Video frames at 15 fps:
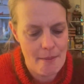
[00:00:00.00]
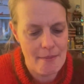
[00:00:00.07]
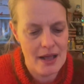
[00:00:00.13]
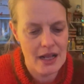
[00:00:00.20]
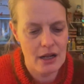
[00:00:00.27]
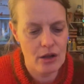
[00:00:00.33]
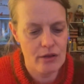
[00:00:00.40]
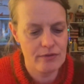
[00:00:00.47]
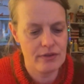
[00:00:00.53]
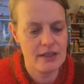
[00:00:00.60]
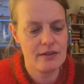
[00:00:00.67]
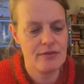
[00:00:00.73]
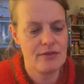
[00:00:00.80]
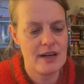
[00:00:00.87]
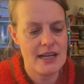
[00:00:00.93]
my lovely
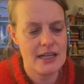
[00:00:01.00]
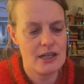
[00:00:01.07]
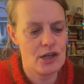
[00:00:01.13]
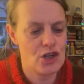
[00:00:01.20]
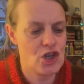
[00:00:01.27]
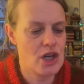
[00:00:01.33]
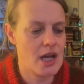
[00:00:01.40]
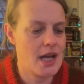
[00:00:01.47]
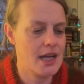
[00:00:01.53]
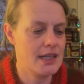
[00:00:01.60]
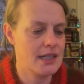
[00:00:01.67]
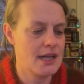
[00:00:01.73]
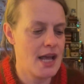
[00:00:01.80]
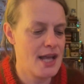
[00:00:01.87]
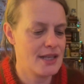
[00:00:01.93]
friend
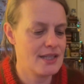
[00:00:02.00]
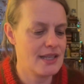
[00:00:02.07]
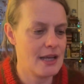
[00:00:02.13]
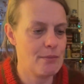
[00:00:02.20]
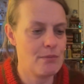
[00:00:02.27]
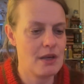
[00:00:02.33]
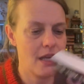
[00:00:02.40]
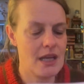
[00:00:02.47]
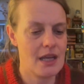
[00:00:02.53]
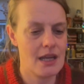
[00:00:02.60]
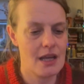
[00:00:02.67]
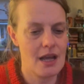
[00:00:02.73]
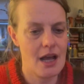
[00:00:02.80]
Shan sent me